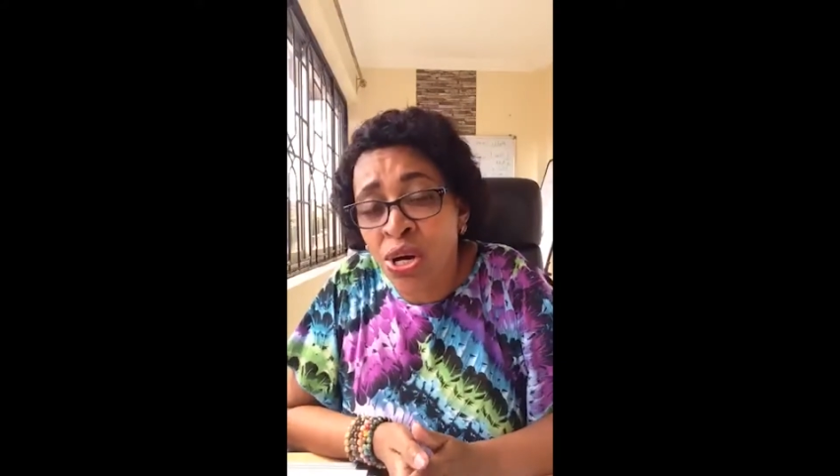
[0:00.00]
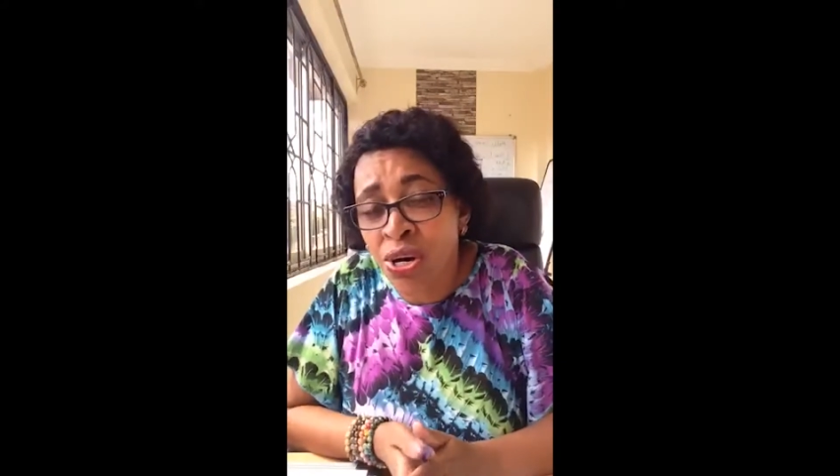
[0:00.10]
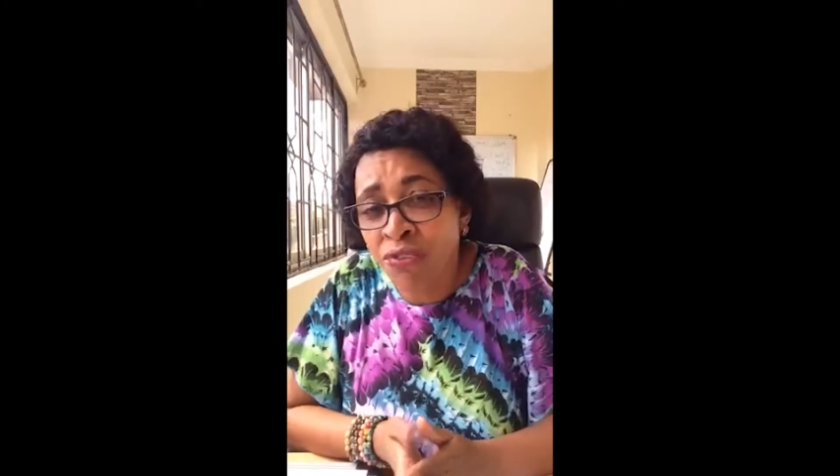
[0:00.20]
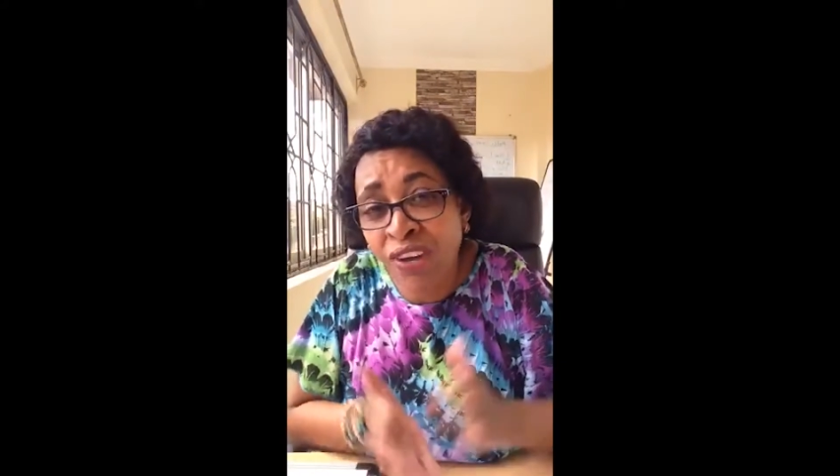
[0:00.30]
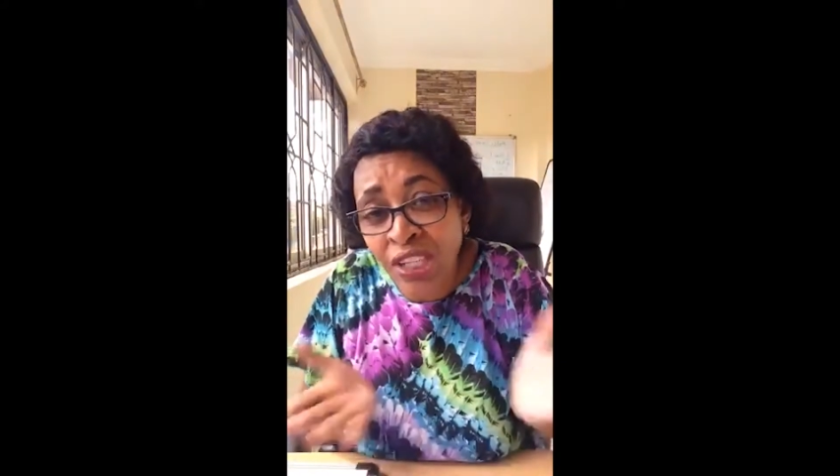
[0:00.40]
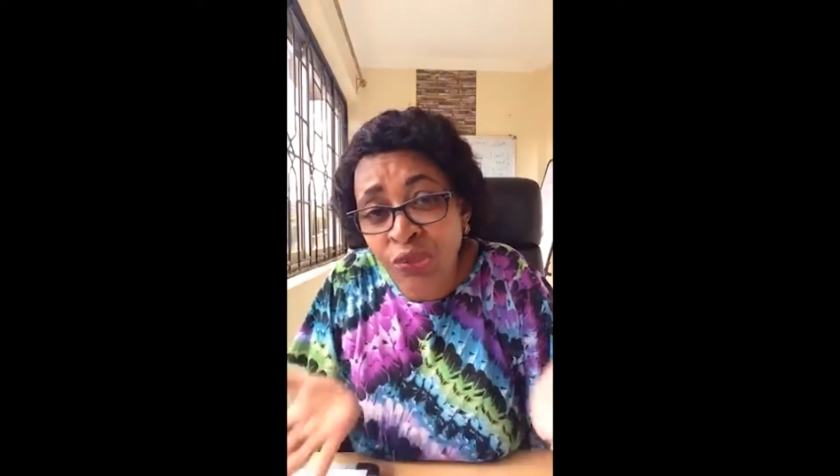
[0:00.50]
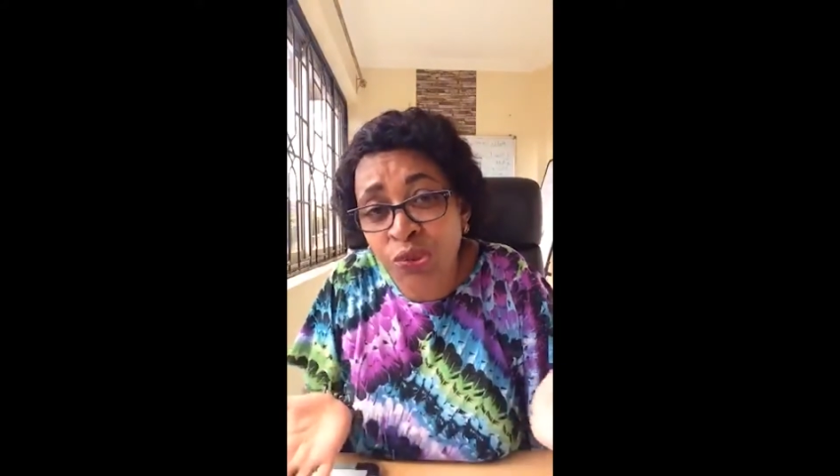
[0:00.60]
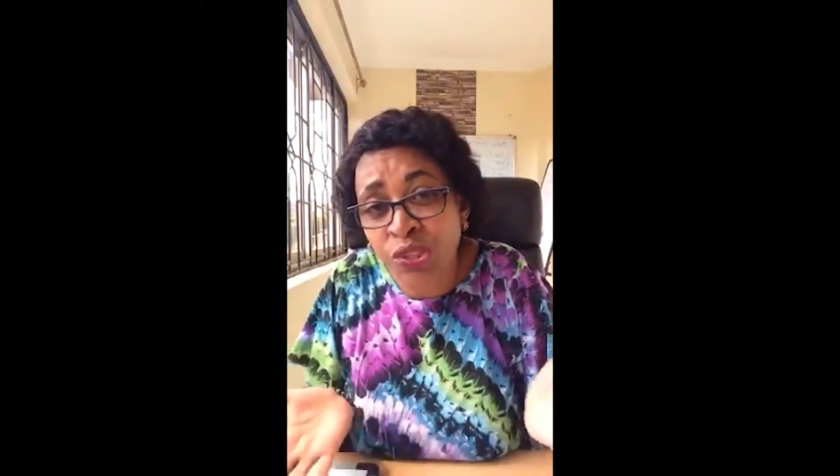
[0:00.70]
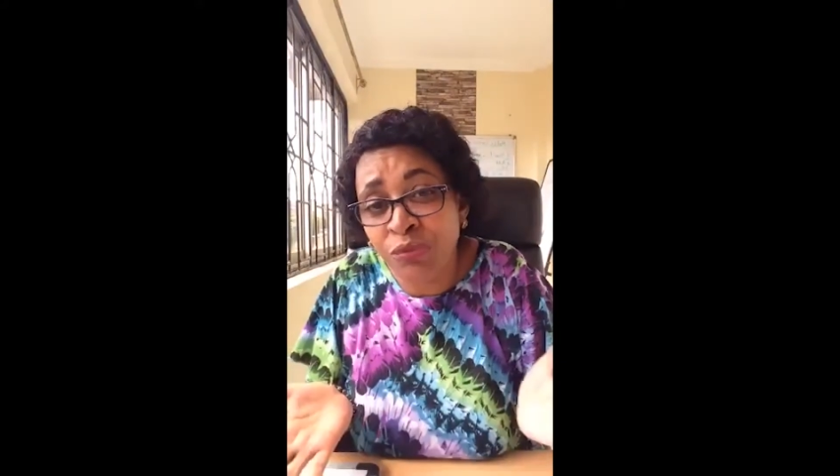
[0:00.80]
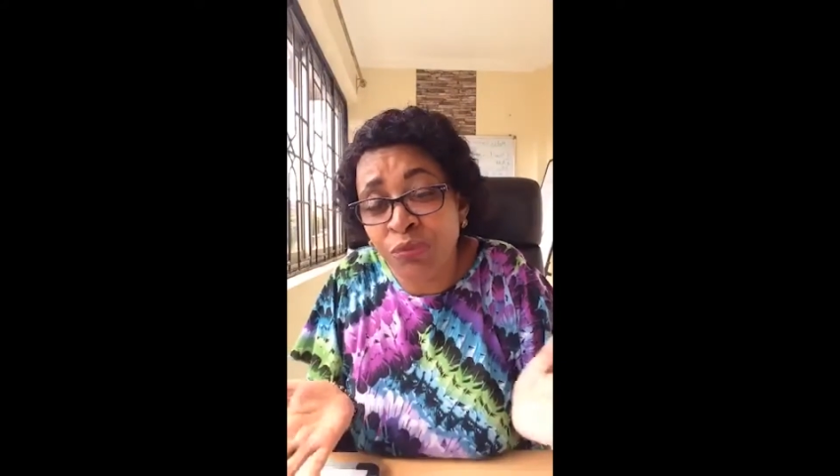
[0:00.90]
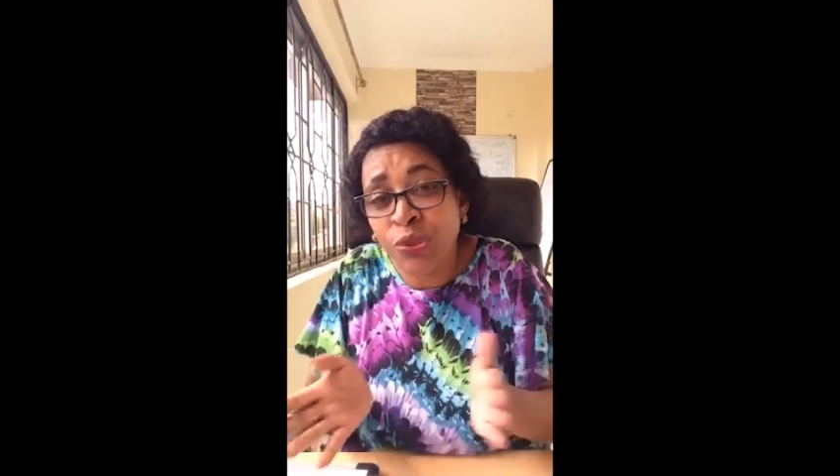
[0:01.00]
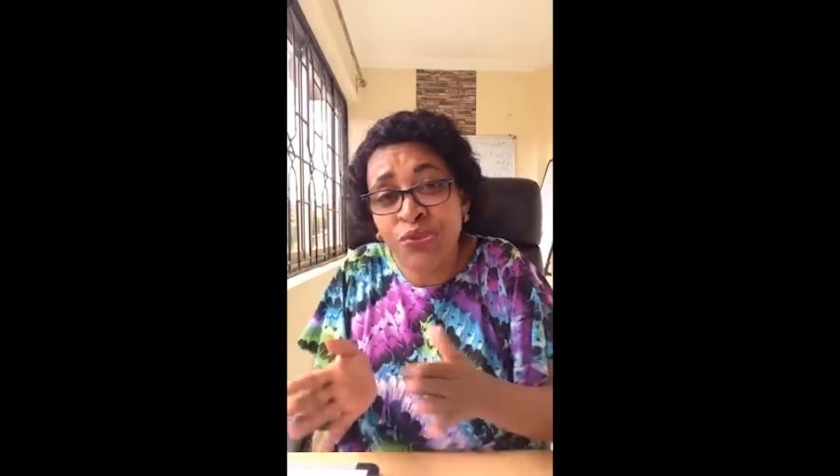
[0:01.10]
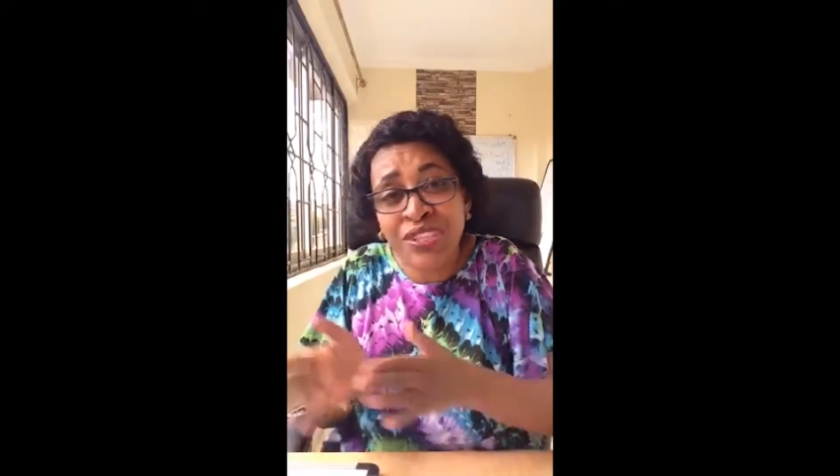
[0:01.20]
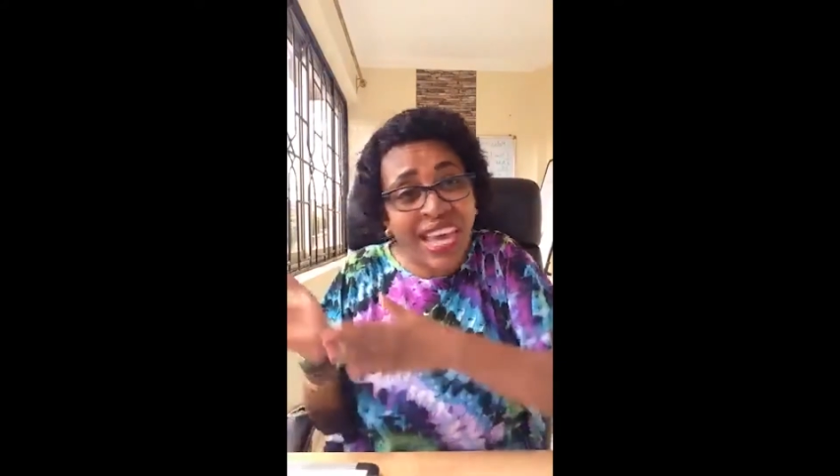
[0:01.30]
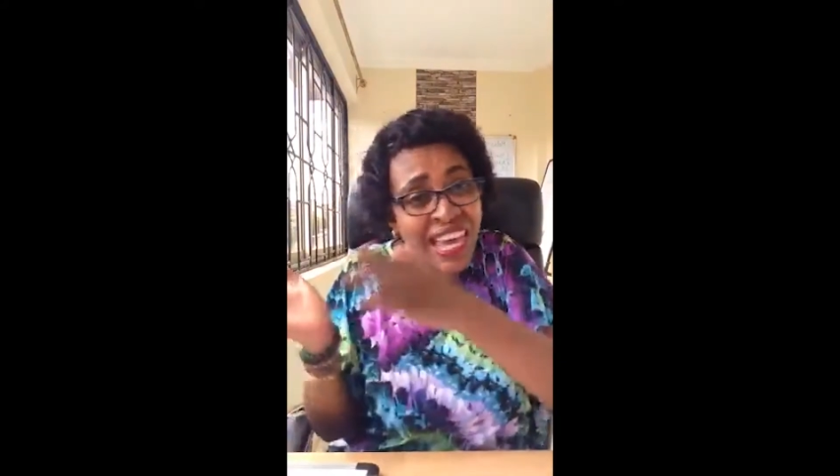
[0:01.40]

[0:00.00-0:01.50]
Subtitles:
virtual because